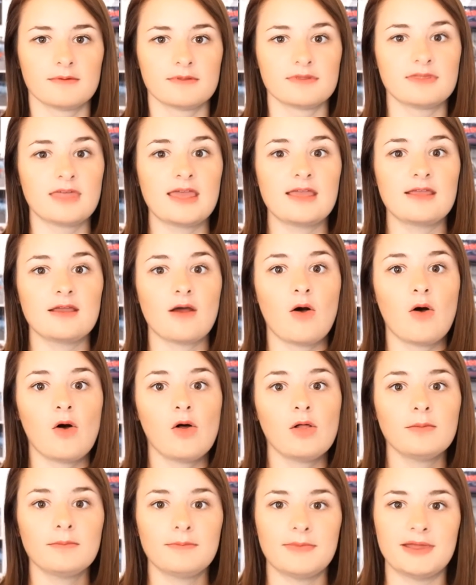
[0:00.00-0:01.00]
They
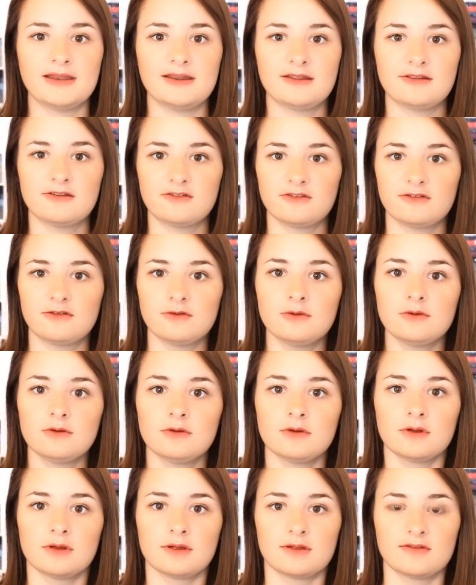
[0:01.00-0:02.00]
all managed
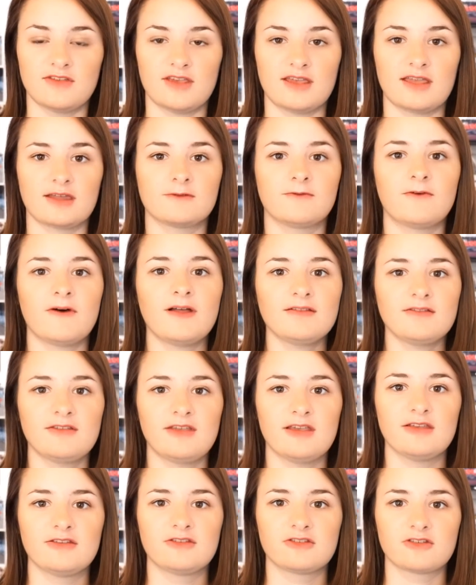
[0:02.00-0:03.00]
to take
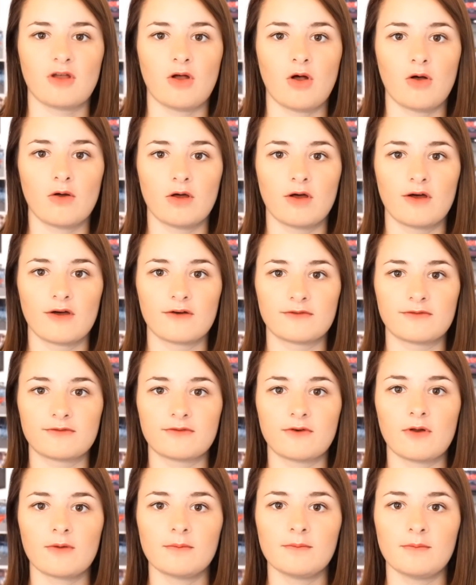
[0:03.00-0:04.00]
advantage uh,
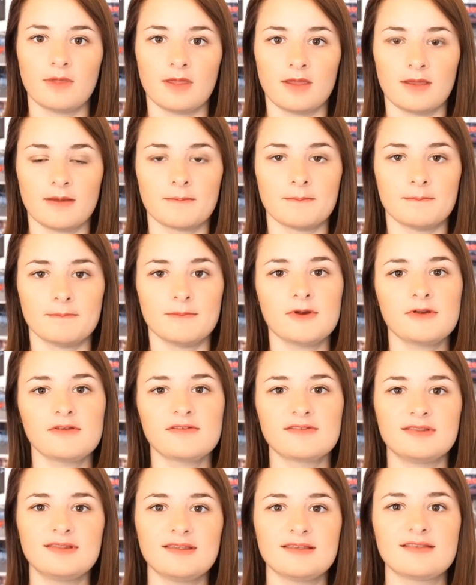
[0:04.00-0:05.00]
from
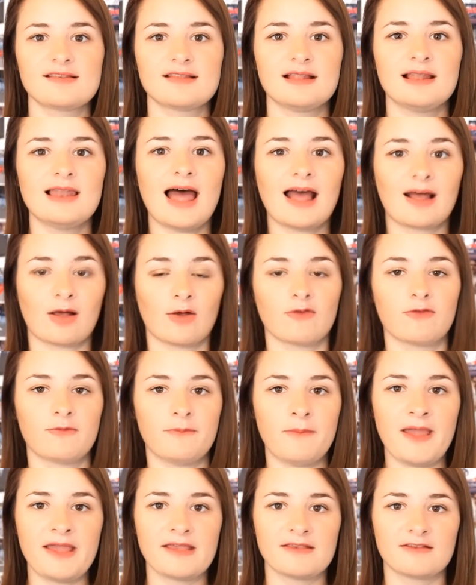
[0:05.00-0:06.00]
Mercedes' lack
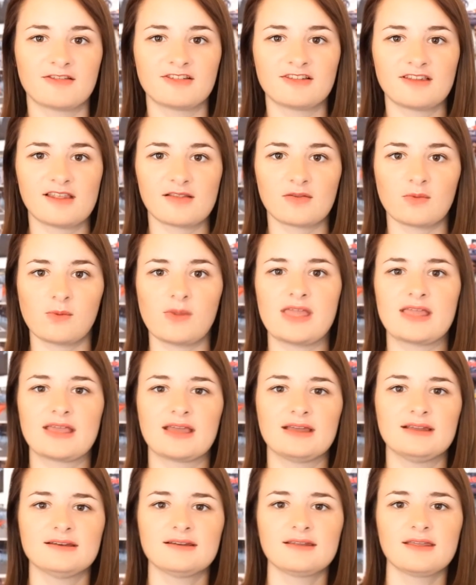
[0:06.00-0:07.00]
of pace this
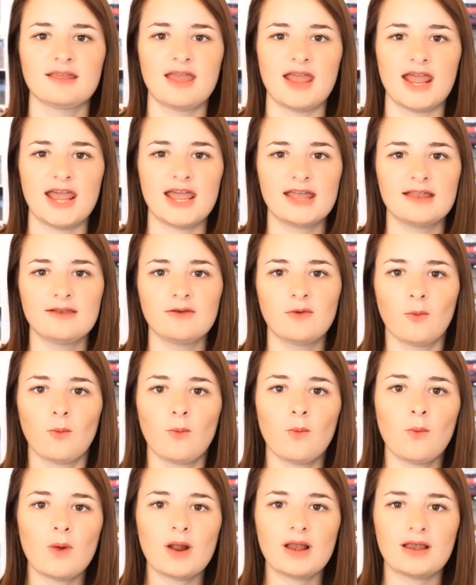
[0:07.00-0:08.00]
weekend and
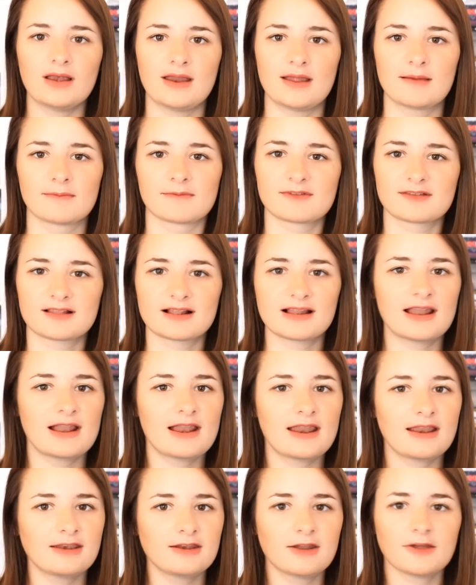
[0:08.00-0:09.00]
Williams
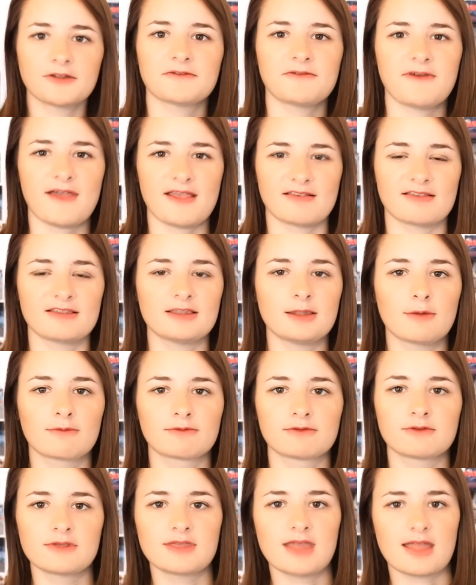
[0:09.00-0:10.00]
clearly not fast
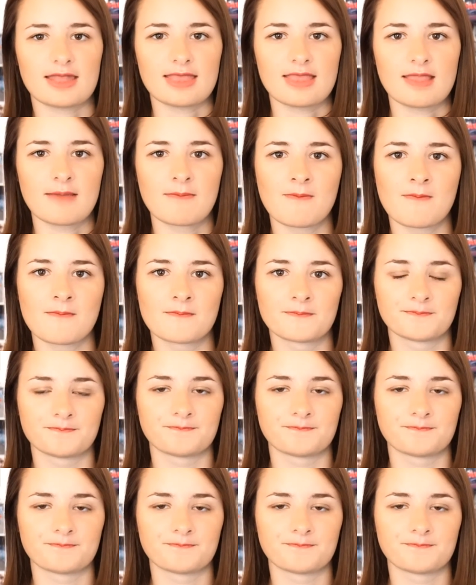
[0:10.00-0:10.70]
enough to get them.